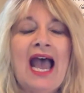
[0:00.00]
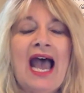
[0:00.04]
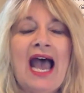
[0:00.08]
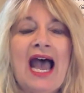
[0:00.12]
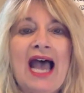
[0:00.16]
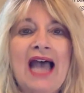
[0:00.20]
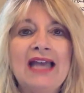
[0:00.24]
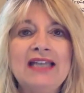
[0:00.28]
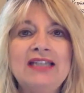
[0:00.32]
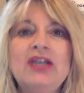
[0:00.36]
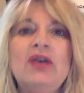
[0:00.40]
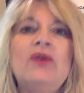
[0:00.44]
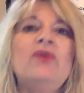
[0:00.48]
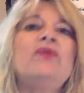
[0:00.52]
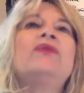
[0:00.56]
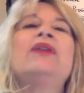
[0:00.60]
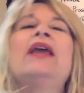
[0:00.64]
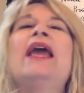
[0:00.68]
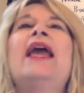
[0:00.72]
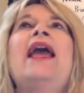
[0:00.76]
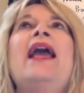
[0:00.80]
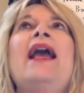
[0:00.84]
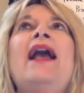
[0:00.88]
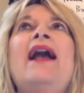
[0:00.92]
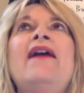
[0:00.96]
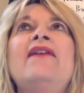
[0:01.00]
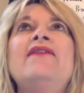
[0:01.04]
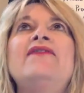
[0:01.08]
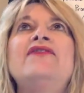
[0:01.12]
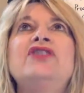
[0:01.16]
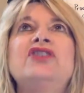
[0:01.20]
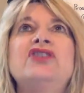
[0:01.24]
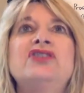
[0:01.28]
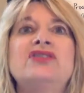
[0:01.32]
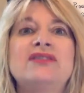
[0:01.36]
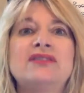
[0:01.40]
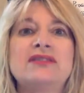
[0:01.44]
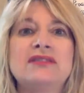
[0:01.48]
I don't have
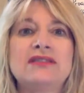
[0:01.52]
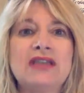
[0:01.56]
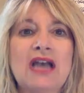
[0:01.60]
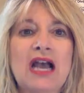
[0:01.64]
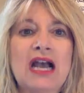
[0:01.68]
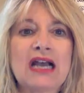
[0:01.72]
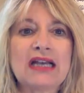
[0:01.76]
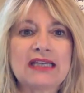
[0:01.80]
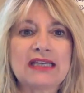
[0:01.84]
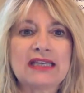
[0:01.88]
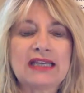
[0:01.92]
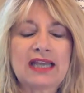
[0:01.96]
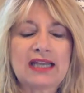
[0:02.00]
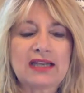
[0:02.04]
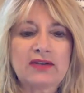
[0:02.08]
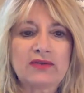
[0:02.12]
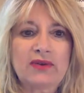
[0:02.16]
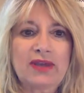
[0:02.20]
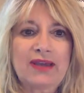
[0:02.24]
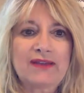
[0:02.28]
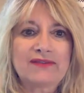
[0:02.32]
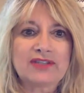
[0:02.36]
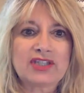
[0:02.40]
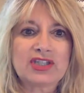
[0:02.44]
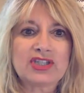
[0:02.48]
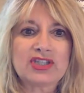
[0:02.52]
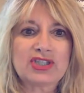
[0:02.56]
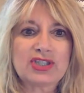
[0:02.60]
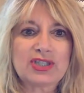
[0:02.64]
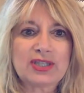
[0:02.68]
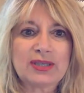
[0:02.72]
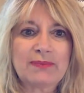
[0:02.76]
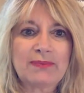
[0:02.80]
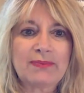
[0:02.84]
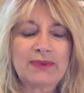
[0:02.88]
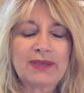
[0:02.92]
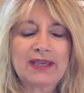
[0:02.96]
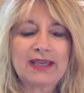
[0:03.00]
to stock it, I don't have to
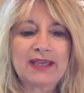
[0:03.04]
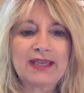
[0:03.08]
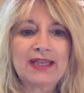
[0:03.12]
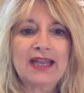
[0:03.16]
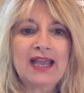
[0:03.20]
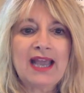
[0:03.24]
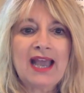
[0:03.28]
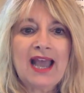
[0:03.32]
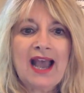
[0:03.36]
ship it.